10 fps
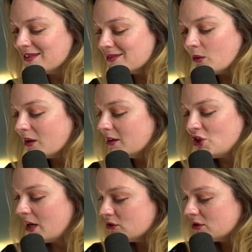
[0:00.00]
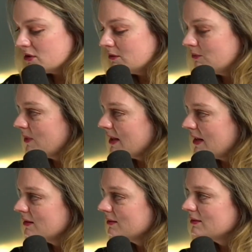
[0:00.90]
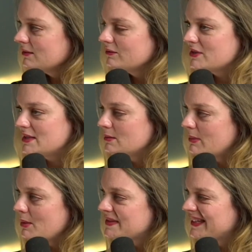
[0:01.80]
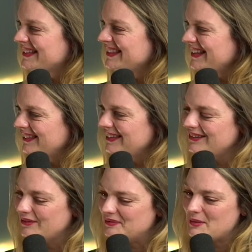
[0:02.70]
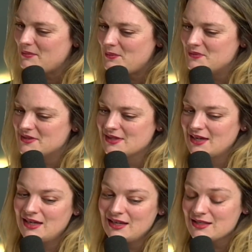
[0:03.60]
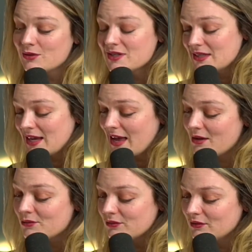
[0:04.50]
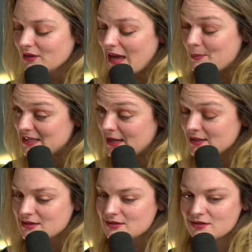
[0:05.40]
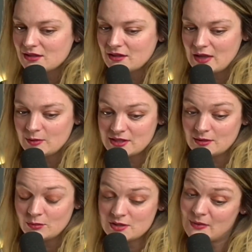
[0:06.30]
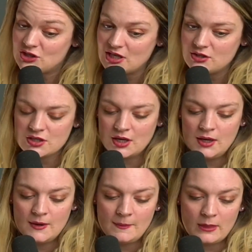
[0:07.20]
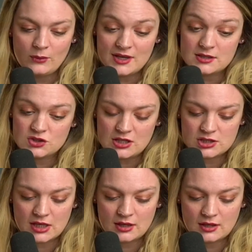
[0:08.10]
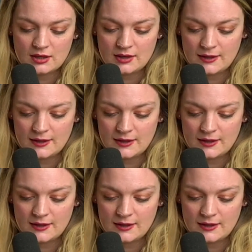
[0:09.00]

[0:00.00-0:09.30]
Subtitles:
That's not going to change, really, for seal pups. they're mums, as long as they have habitats still available to them, which may change or is changing.